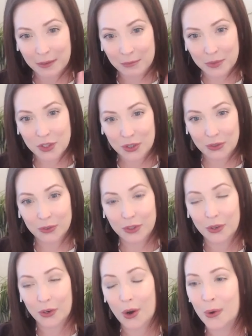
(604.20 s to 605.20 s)
them to
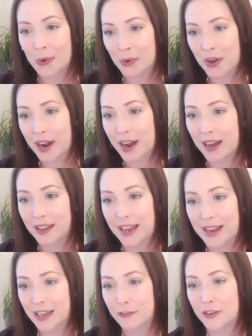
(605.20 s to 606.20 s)
your own
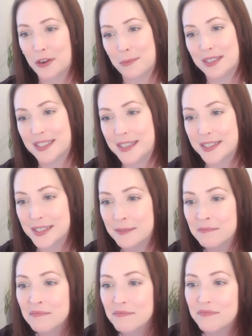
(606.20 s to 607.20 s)
liking for your business.
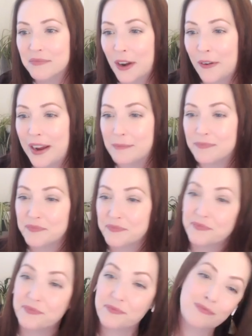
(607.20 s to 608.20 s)
All right.
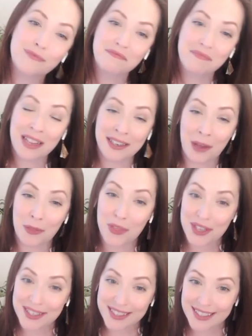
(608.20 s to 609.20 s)
Now,
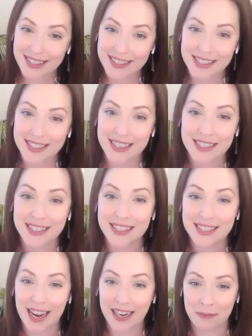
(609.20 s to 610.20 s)
this is the
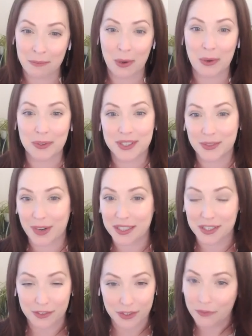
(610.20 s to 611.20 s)
second most, right?
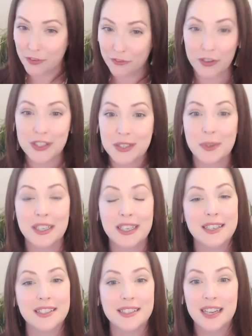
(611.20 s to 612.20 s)
So if the first one
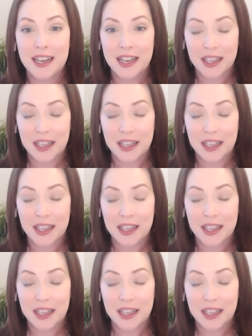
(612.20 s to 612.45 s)
is